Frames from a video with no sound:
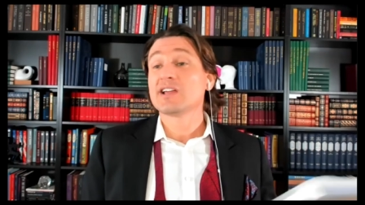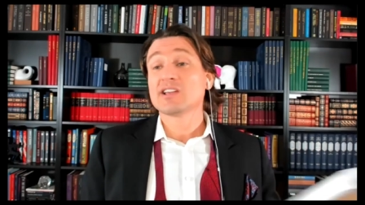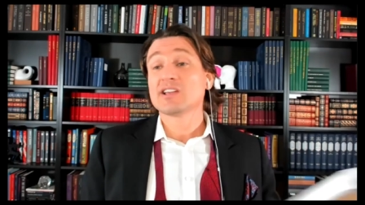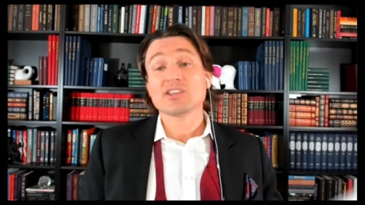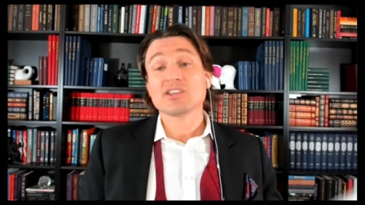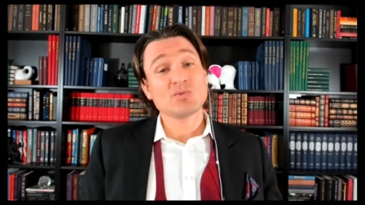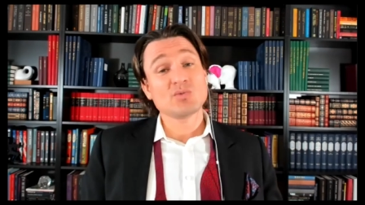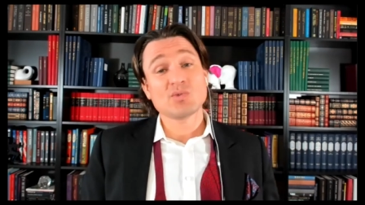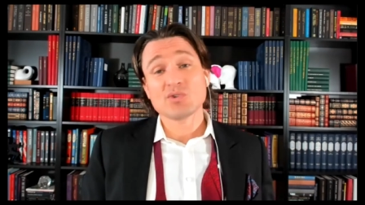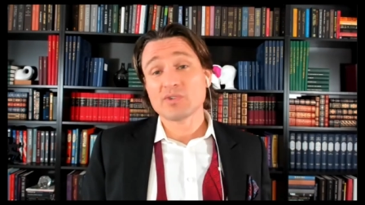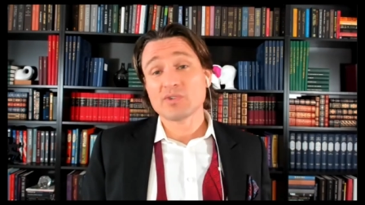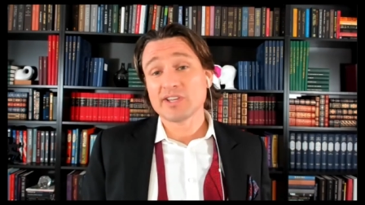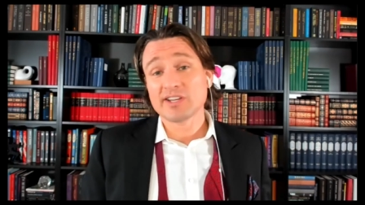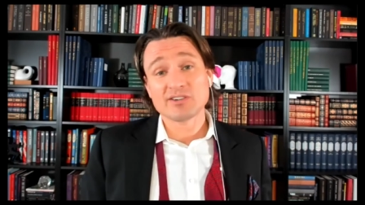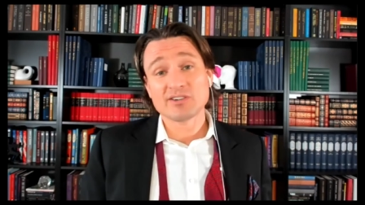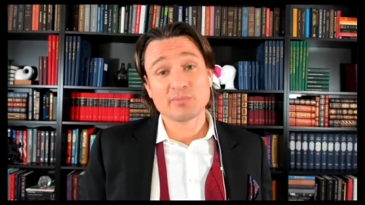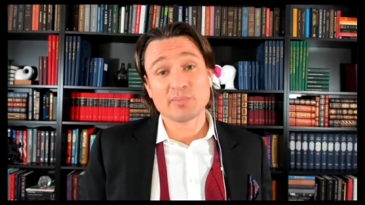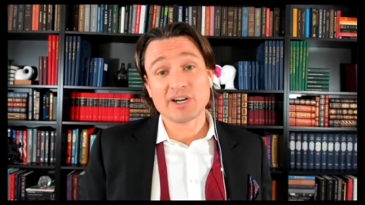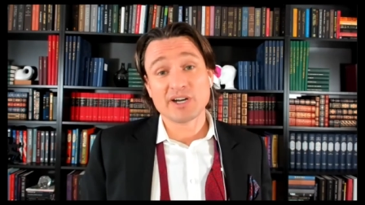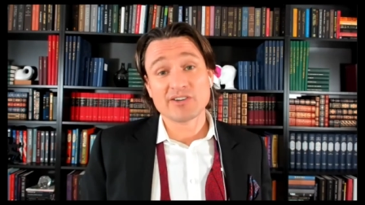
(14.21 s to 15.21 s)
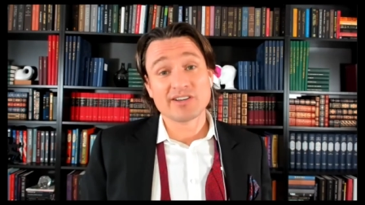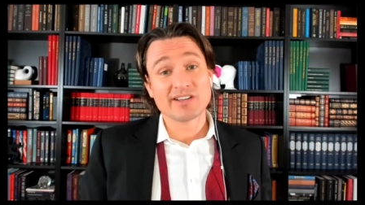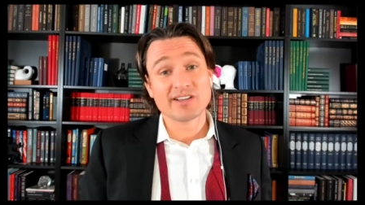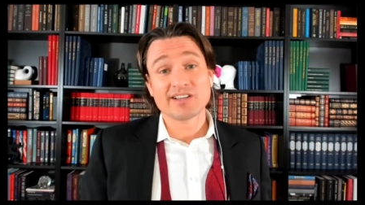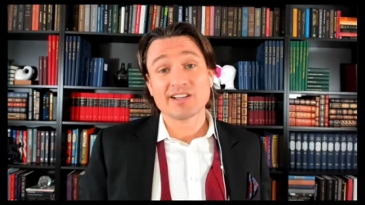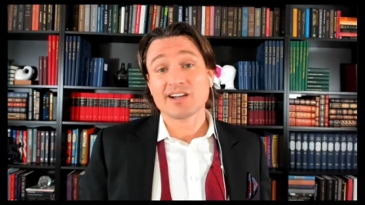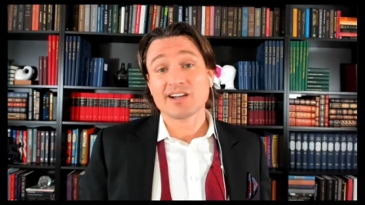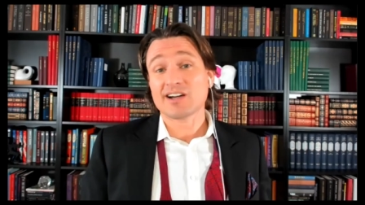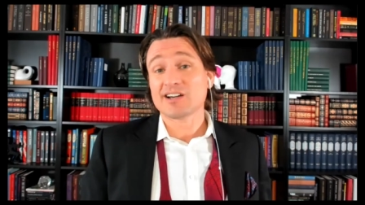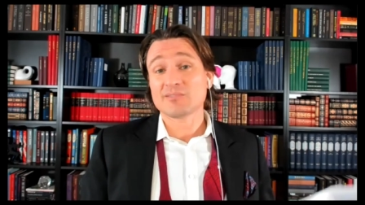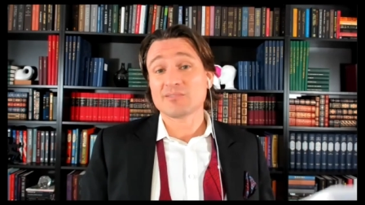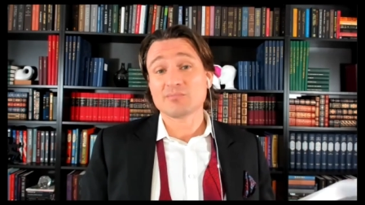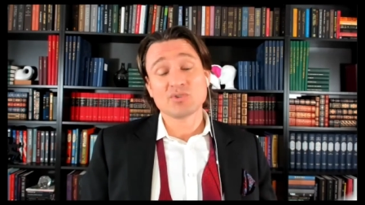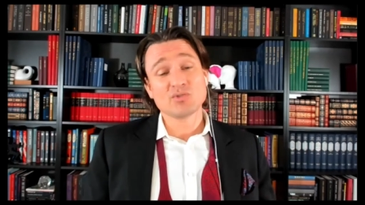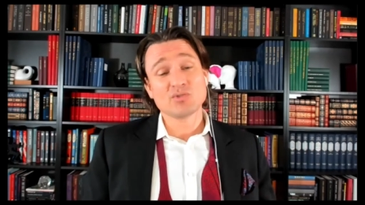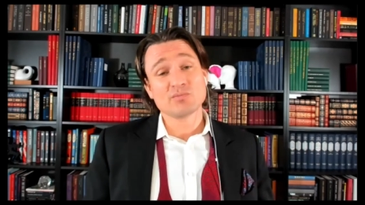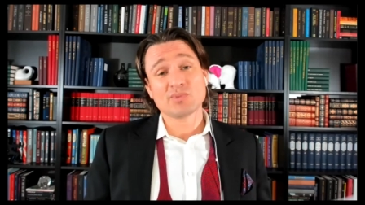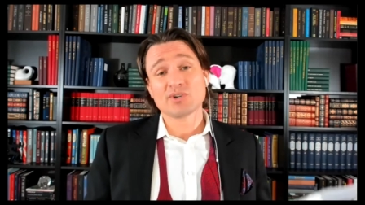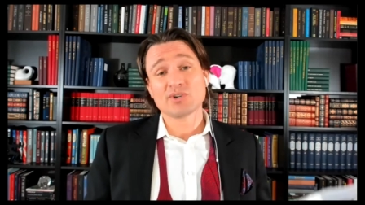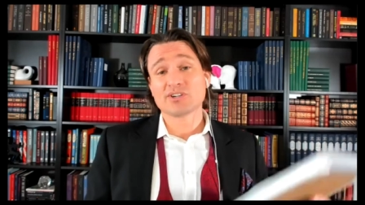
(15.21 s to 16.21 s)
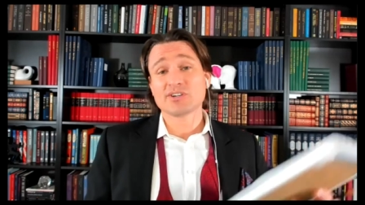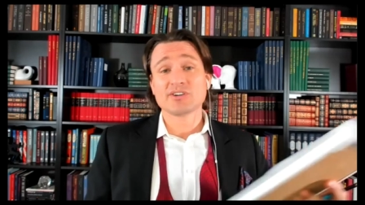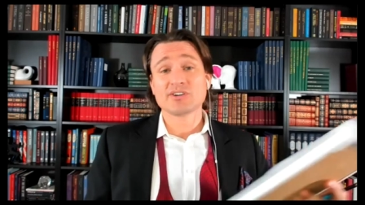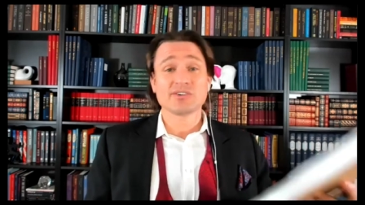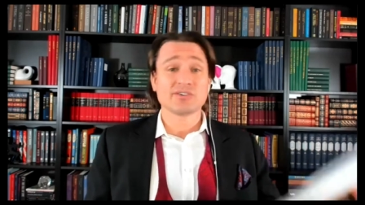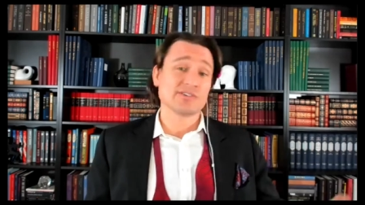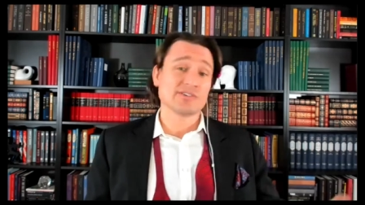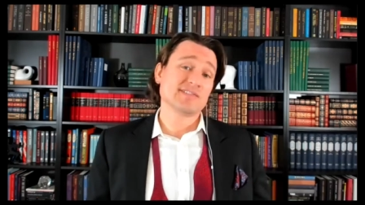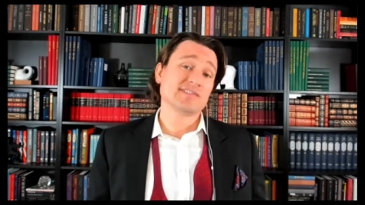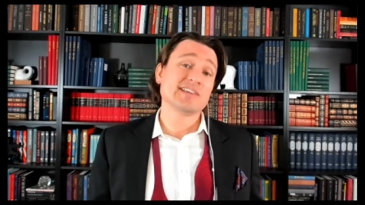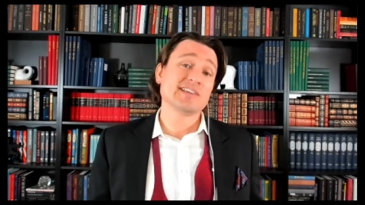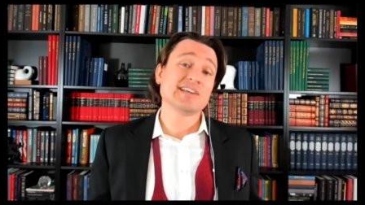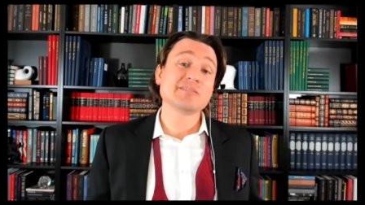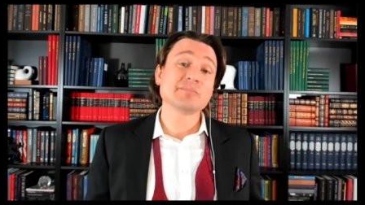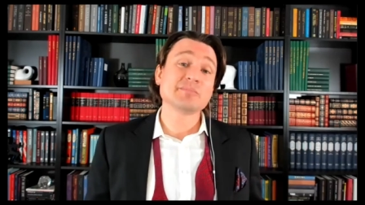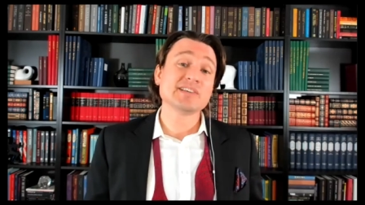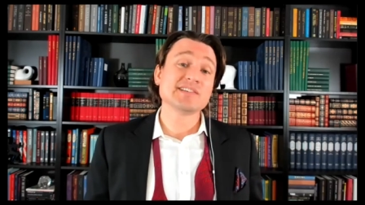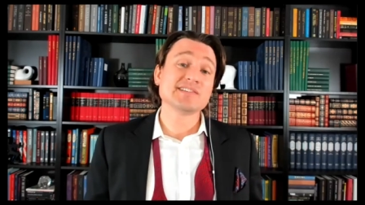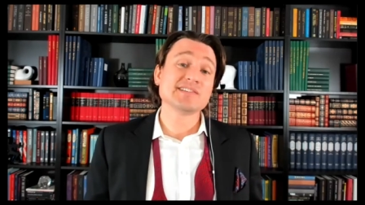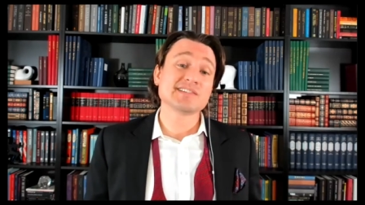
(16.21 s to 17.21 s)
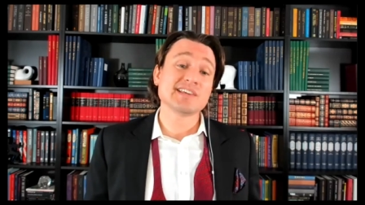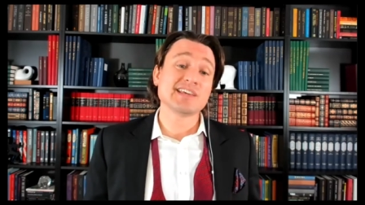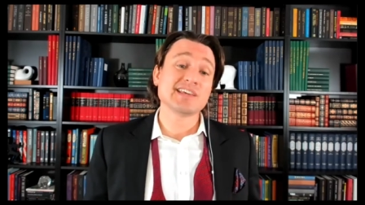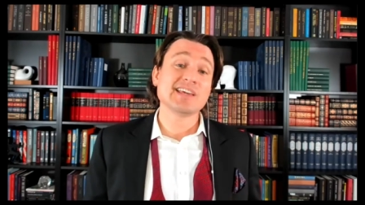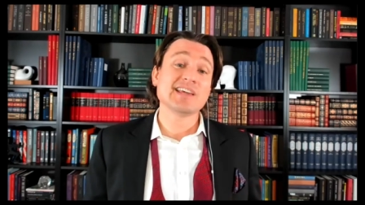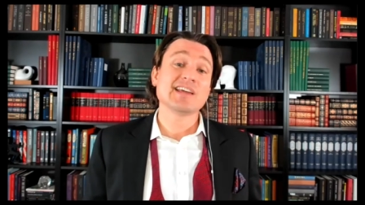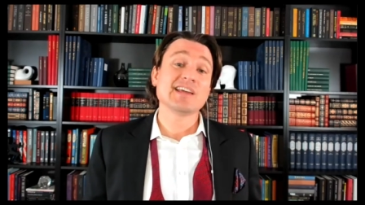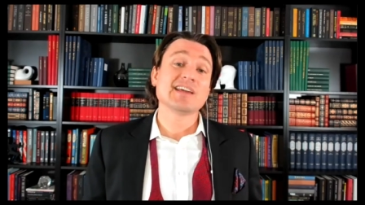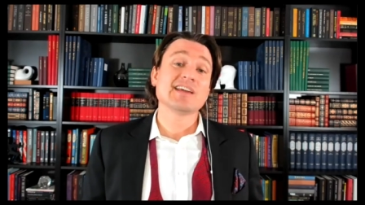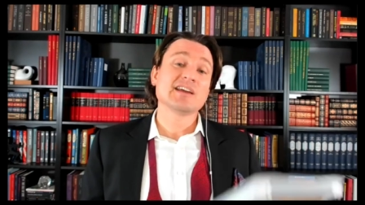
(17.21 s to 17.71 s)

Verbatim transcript: You won't hear about it on Bloomberg or CNBC,